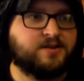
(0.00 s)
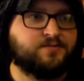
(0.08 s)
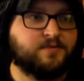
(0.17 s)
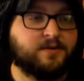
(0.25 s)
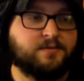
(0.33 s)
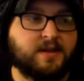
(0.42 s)
It's
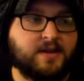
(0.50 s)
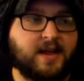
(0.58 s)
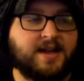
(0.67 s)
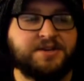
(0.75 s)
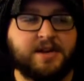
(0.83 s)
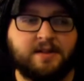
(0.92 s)
really, really
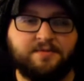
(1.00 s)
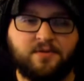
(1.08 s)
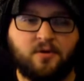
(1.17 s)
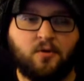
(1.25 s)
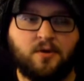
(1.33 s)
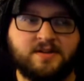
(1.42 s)
catchy. I love the
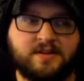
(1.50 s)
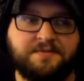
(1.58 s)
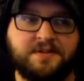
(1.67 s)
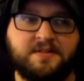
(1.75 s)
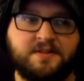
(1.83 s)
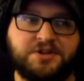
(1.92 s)
chorus of
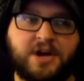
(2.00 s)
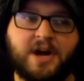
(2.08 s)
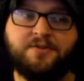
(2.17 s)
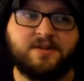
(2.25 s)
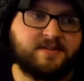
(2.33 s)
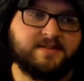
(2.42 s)
it. The
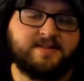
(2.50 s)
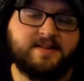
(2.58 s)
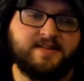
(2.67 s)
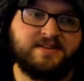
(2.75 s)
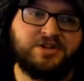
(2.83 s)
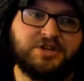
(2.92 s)
genre is
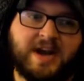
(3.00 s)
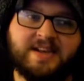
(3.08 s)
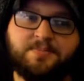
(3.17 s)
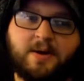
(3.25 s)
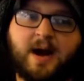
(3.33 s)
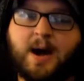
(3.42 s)
listed as
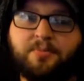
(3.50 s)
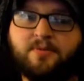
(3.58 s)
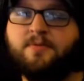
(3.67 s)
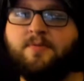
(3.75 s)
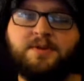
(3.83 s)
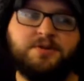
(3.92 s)
jazz pop,
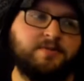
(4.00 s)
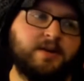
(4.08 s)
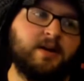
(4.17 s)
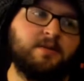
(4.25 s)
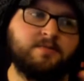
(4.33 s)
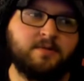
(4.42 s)
which, you
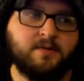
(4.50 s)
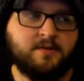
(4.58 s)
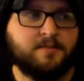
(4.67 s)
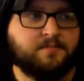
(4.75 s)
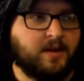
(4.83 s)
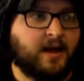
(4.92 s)
know,
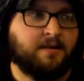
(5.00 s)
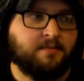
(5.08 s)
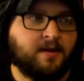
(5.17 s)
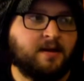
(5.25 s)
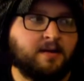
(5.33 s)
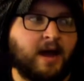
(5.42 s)

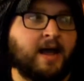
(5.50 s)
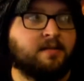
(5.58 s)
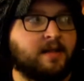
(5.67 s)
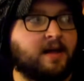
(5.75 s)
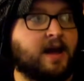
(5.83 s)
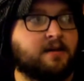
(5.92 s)

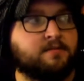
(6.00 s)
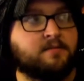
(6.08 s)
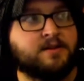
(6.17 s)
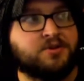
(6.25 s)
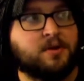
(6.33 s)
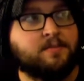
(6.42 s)
I
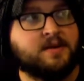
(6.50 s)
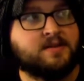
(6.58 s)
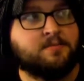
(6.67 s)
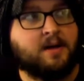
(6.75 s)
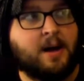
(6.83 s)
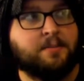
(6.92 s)
enjoy me
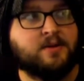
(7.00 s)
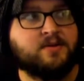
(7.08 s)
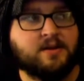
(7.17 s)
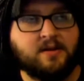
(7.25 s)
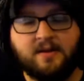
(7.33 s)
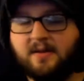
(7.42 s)
some pop
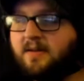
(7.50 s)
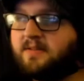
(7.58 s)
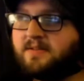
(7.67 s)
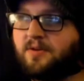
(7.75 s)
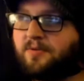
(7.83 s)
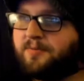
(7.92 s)
music.
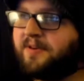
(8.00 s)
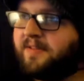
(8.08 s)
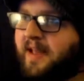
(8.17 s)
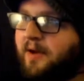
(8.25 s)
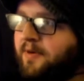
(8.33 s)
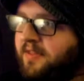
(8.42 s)
So to put
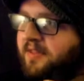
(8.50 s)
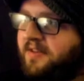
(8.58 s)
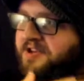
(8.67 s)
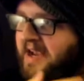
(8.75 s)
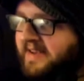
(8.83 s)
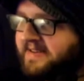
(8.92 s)
that with the
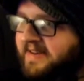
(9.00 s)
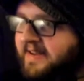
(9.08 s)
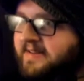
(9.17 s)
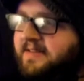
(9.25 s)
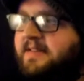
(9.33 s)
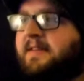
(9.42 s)

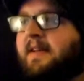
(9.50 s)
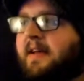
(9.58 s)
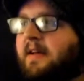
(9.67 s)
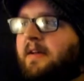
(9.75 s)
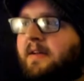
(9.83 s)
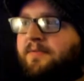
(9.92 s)
jazziness,
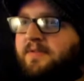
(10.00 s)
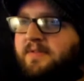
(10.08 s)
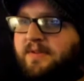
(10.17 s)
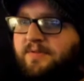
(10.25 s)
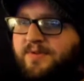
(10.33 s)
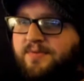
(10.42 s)
it
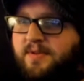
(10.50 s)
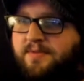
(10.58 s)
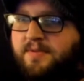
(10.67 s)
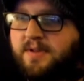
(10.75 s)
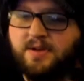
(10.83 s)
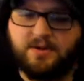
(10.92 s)
was really,
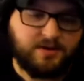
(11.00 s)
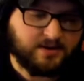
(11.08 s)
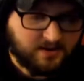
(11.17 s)
really good.